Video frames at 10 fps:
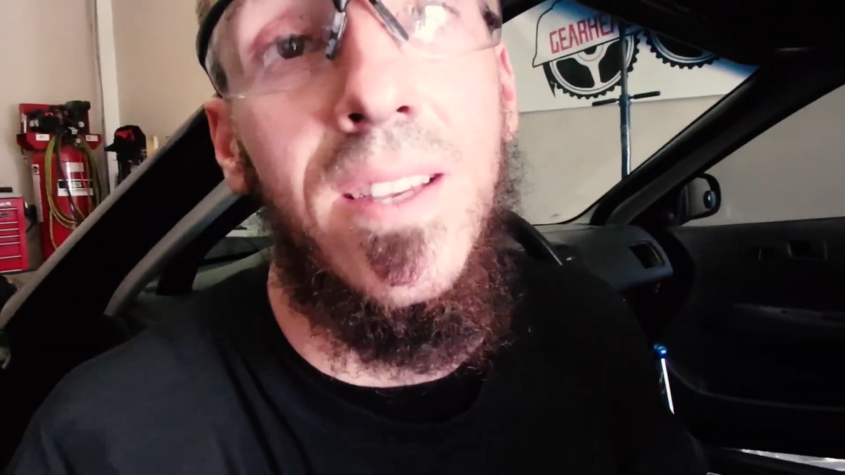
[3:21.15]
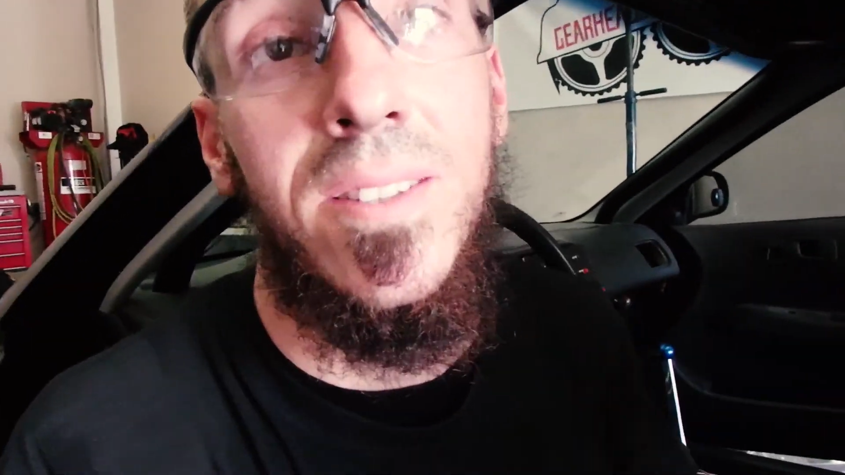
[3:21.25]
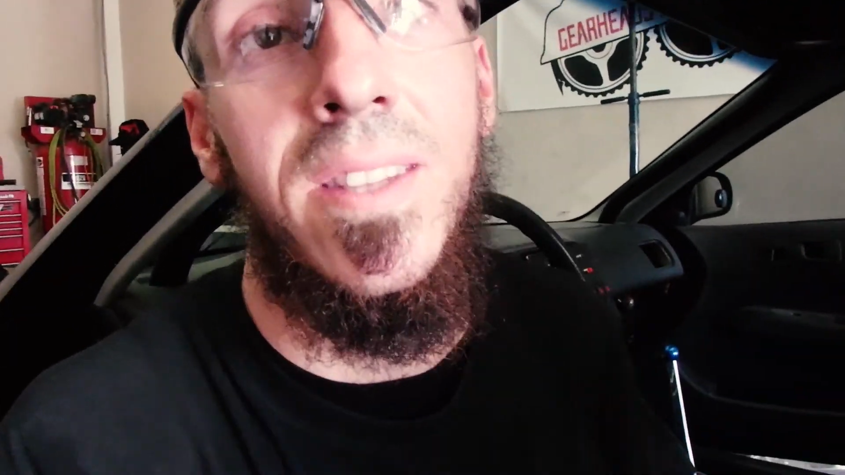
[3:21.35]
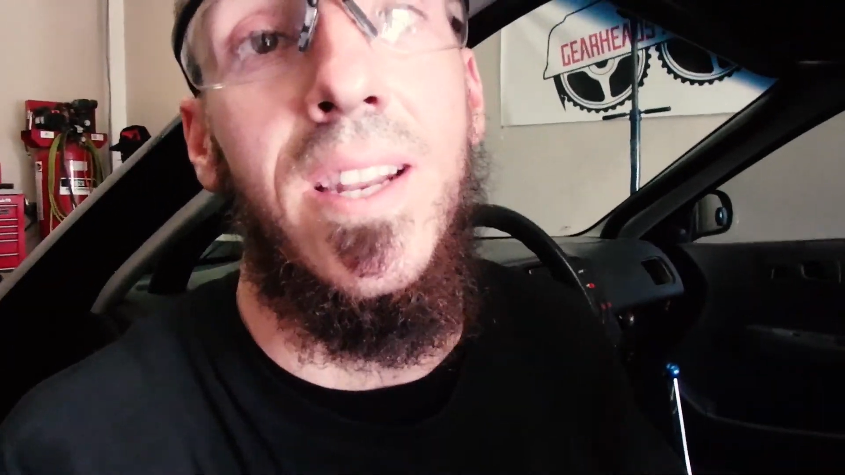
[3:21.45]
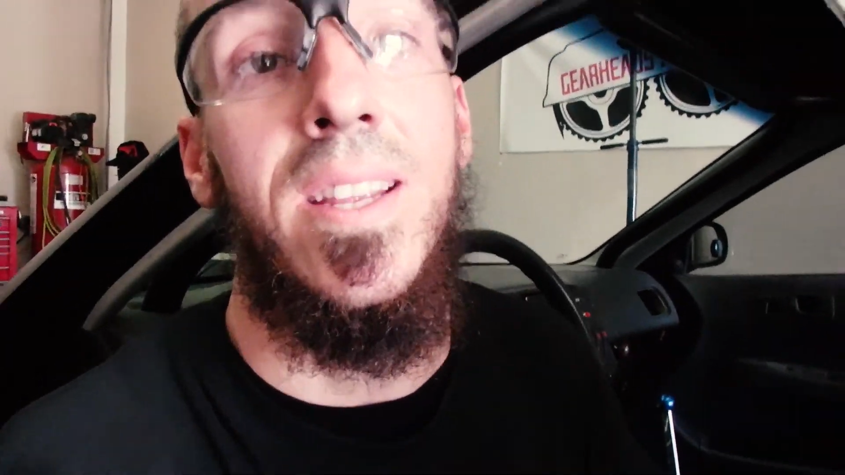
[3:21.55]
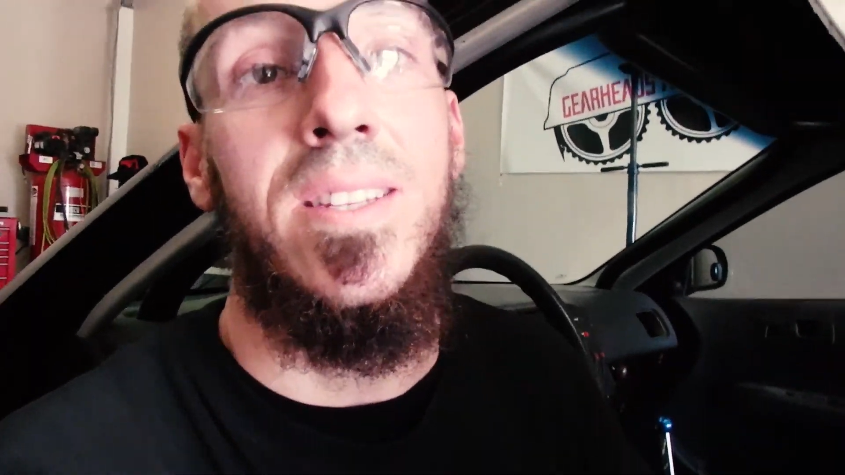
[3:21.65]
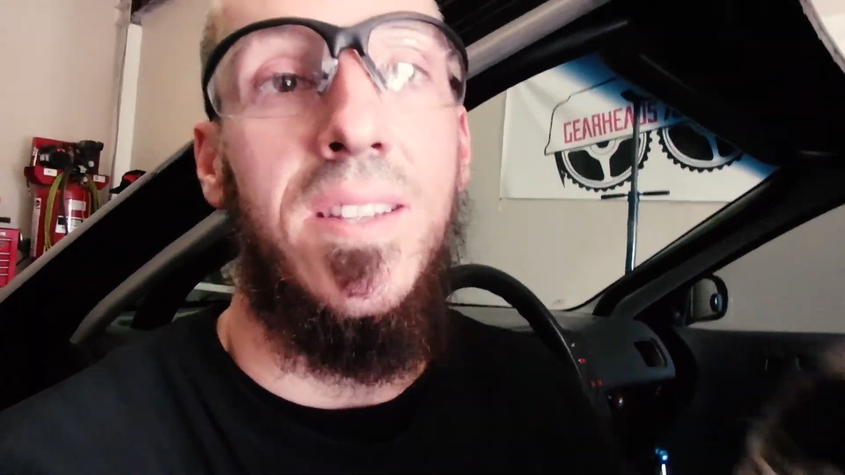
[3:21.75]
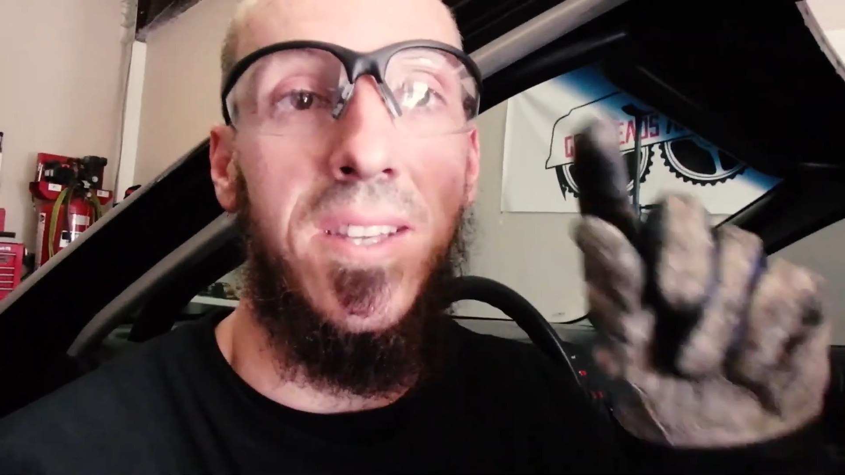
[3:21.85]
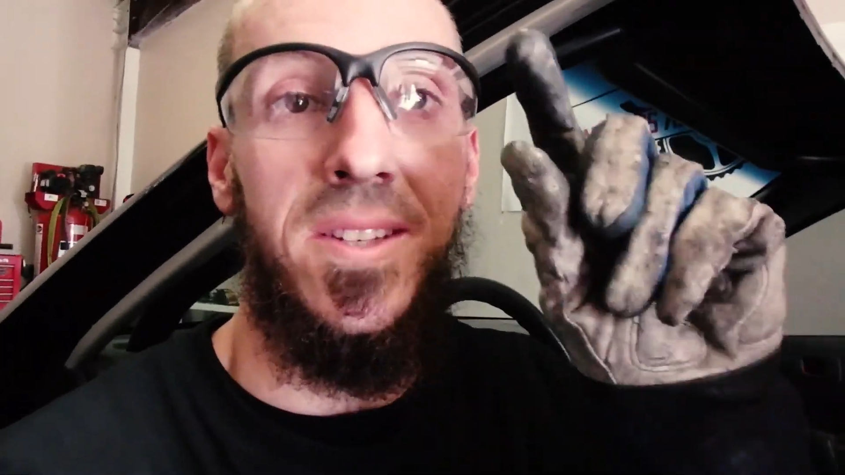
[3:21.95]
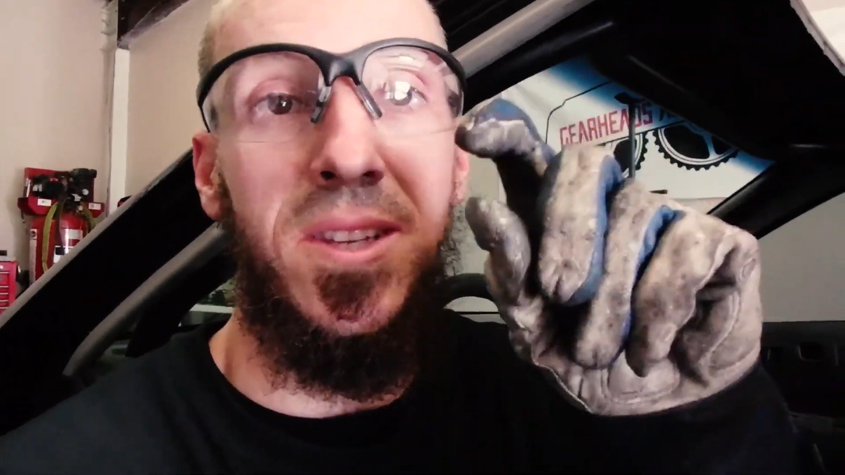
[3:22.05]
So then I just
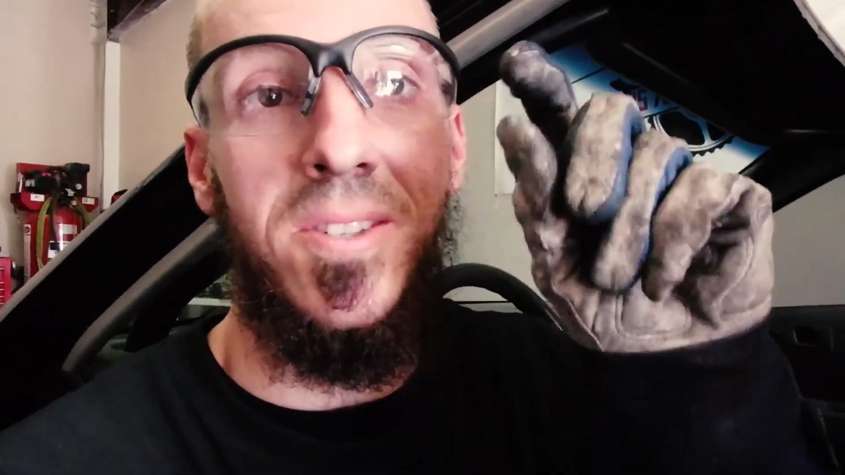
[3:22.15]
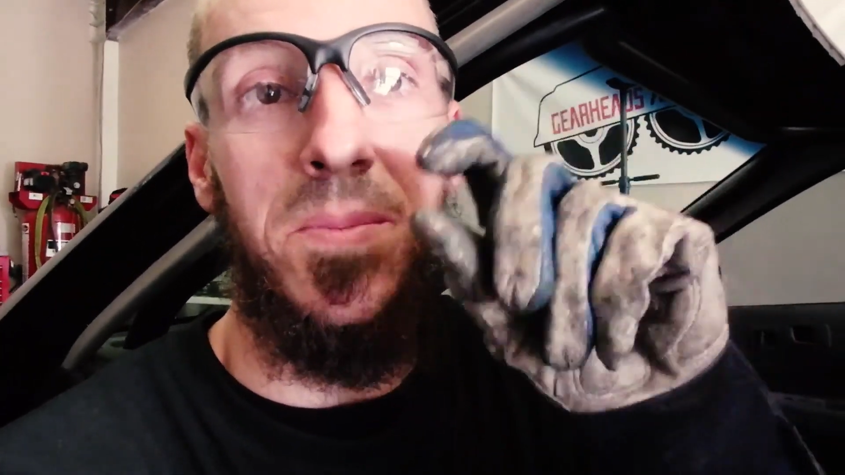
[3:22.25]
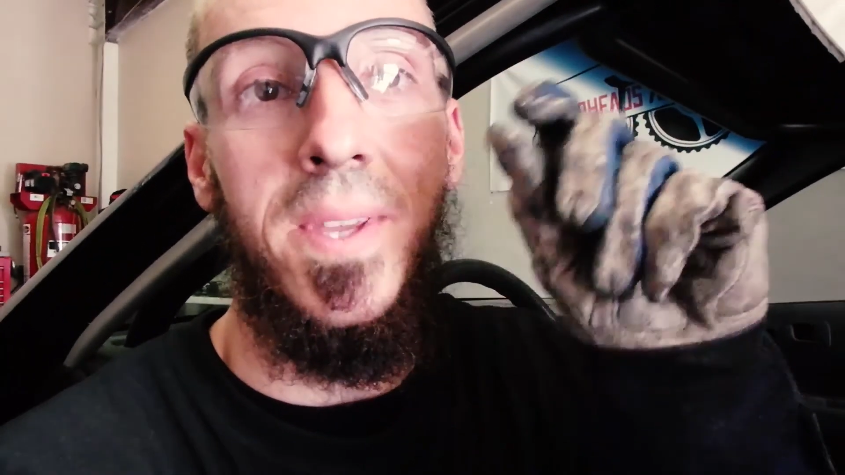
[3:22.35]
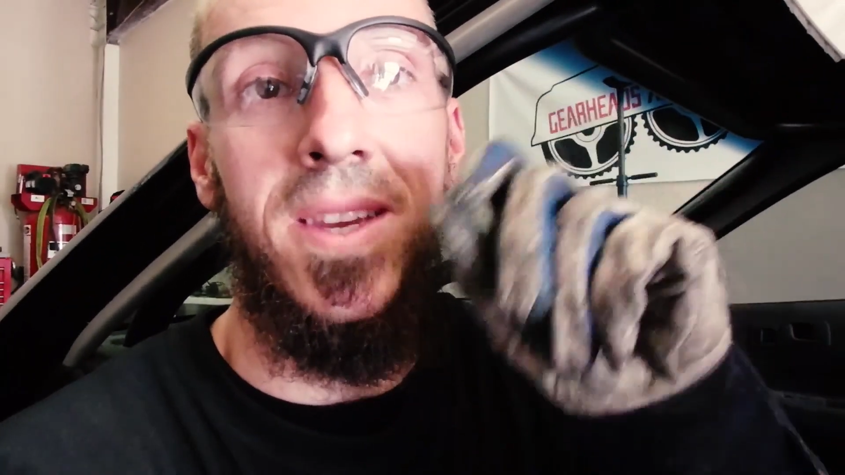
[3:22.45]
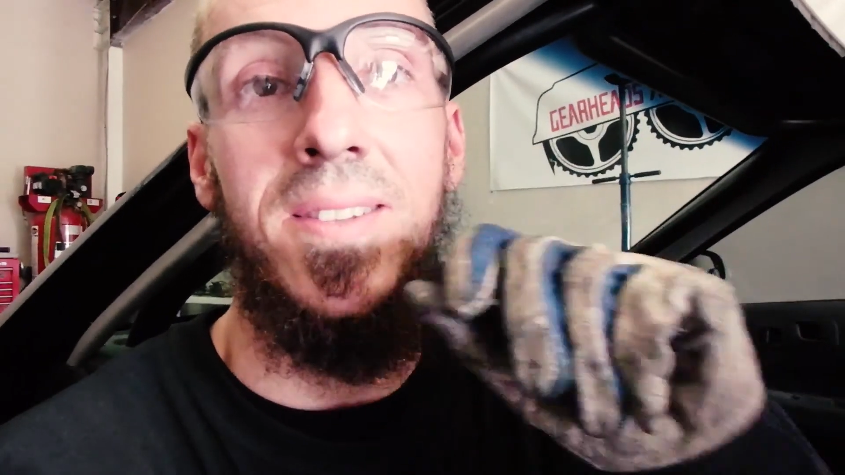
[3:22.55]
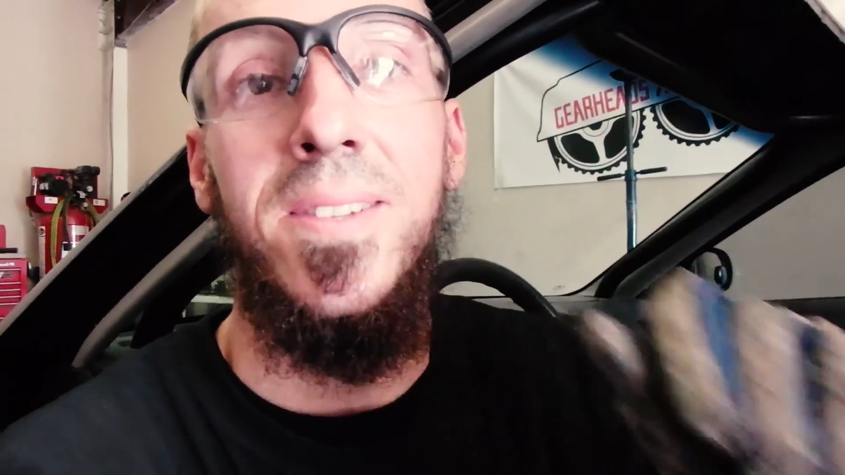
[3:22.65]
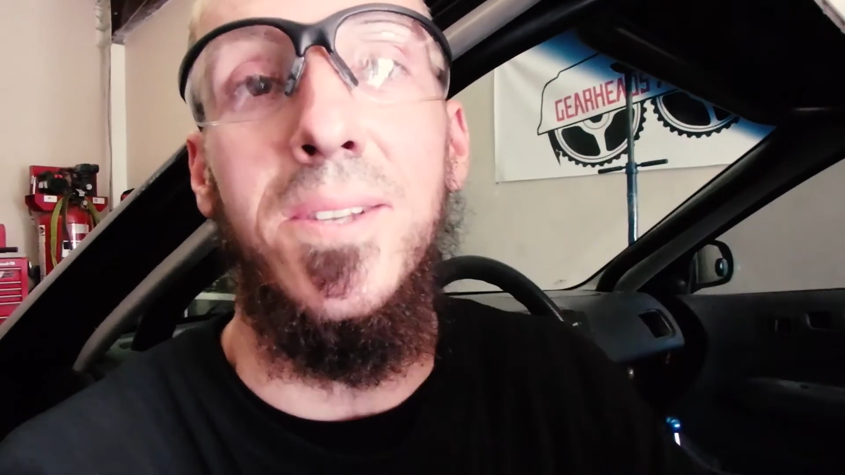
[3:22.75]
have to touch up the ends a